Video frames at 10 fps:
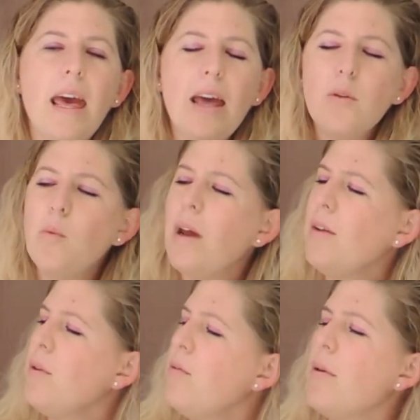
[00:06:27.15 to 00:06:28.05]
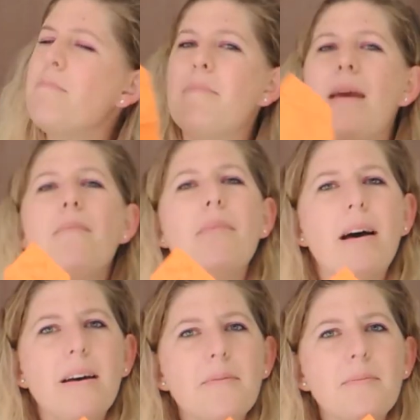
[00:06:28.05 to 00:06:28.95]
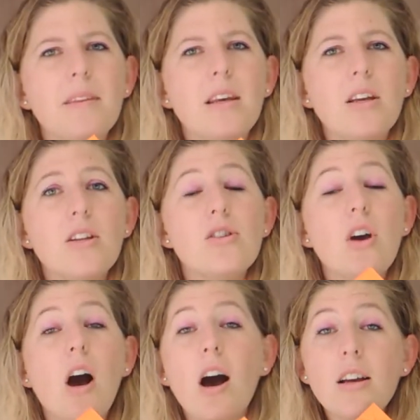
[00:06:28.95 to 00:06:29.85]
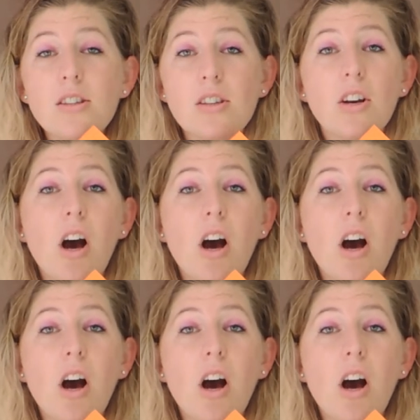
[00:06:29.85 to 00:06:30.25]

And when we remember to ask